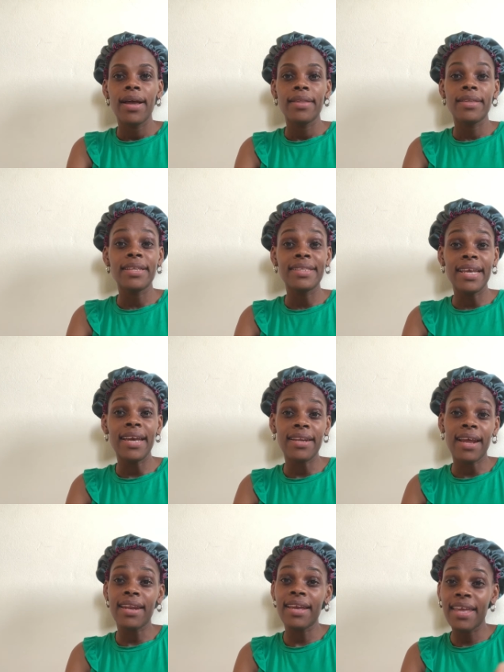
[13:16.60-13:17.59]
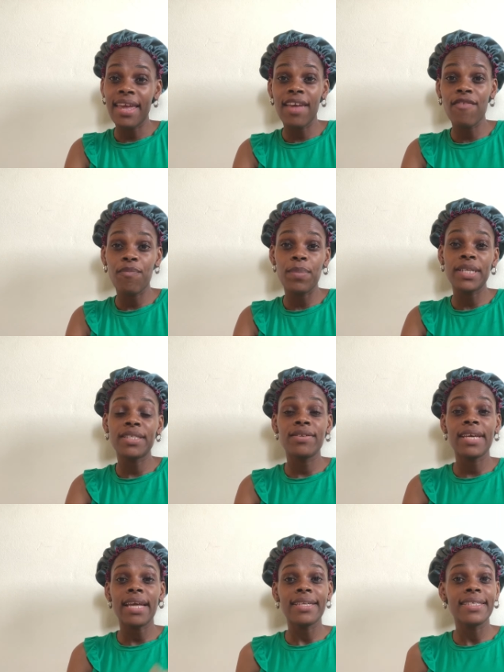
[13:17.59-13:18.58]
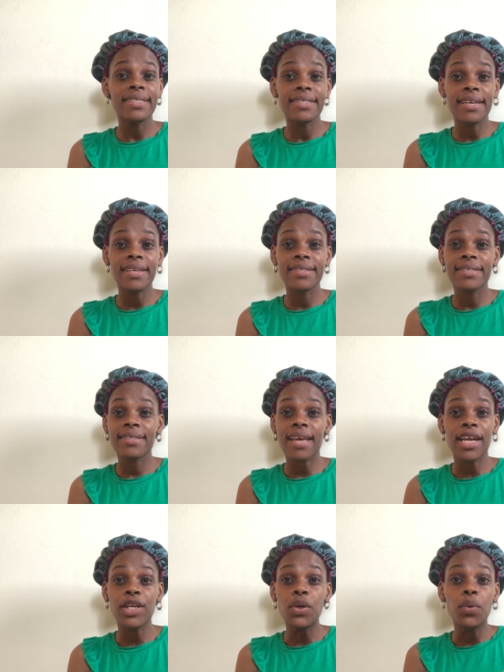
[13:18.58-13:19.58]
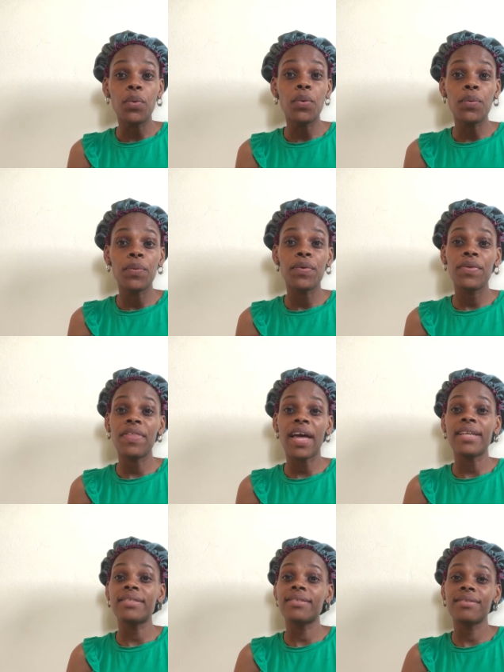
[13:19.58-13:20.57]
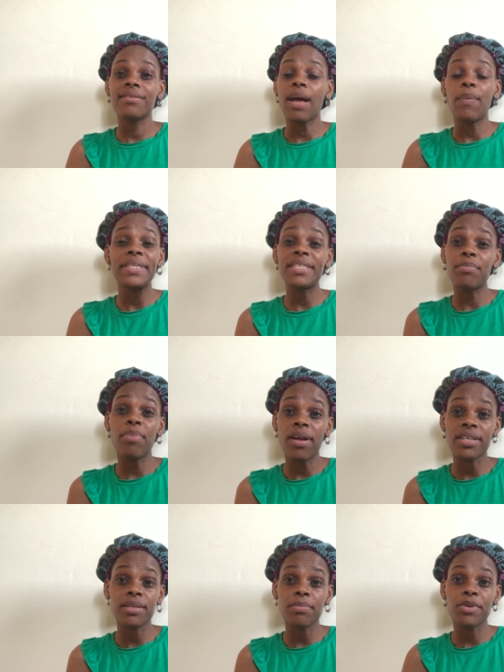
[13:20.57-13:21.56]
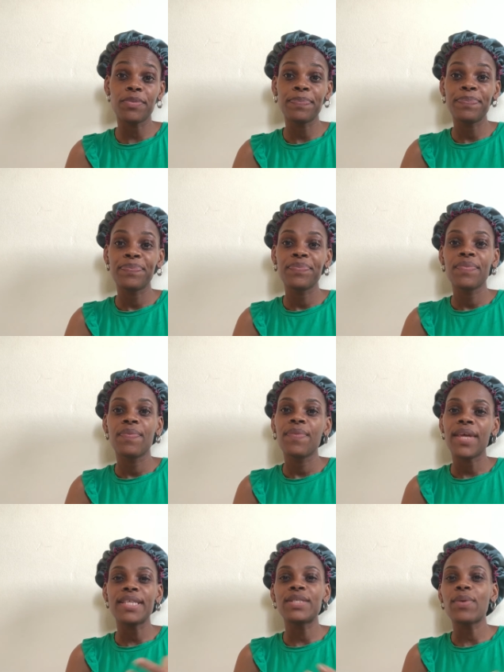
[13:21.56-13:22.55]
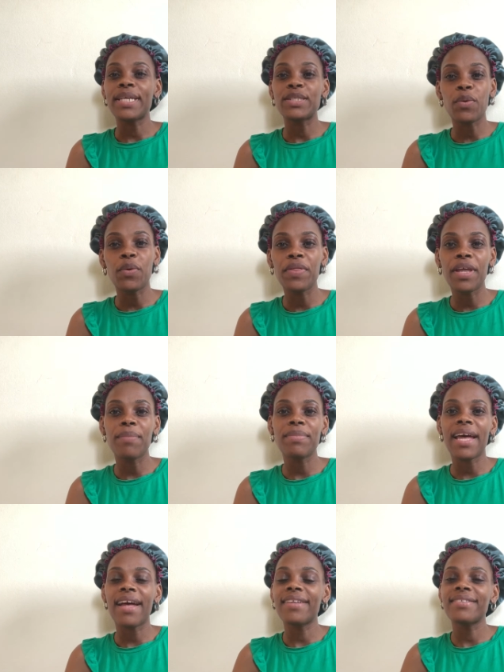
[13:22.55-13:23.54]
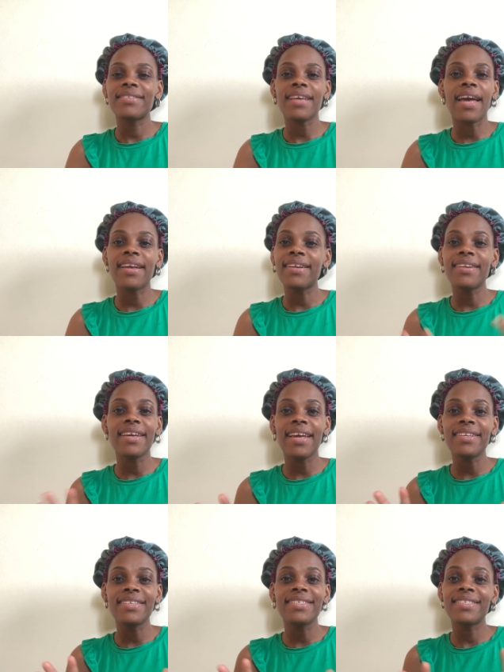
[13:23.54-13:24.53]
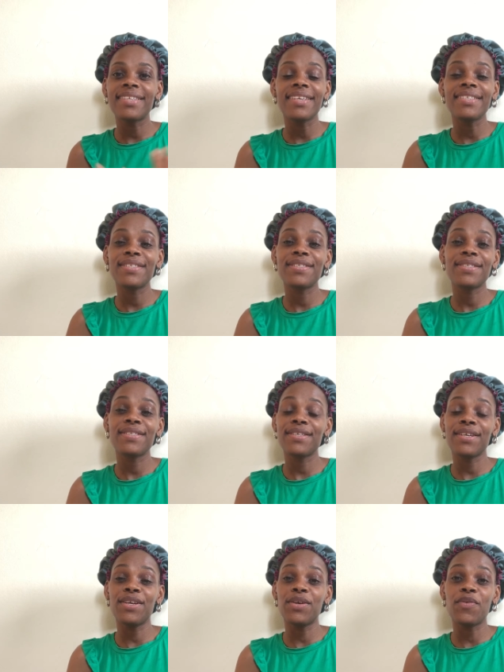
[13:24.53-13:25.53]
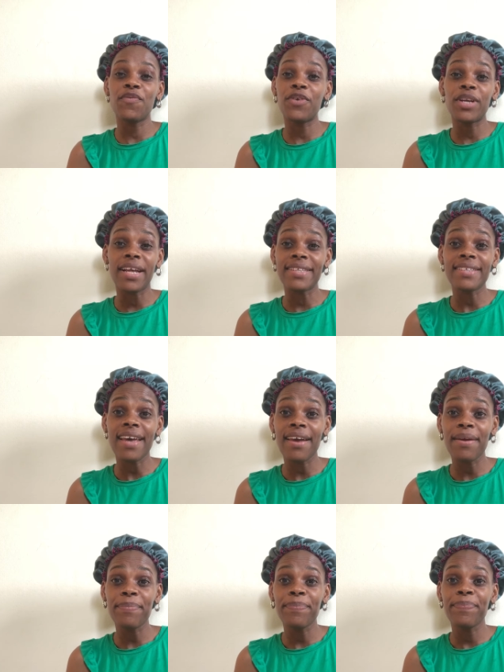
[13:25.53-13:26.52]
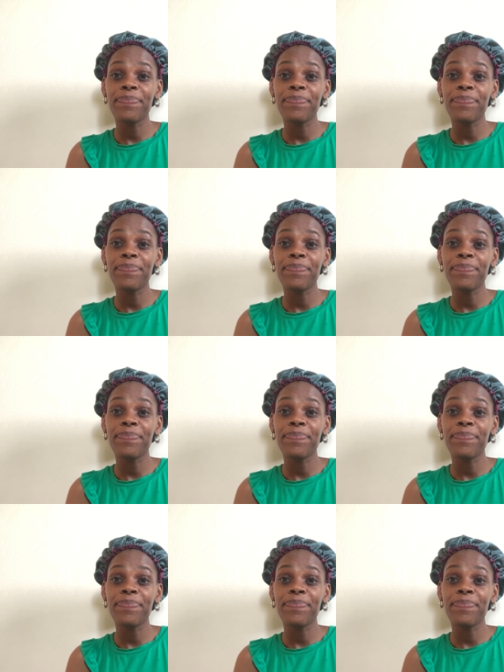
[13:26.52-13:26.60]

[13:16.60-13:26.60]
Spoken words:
The date that they gave me to get these things, I knew that that was impossible. And so I told them that I couldn't get these things, for that time.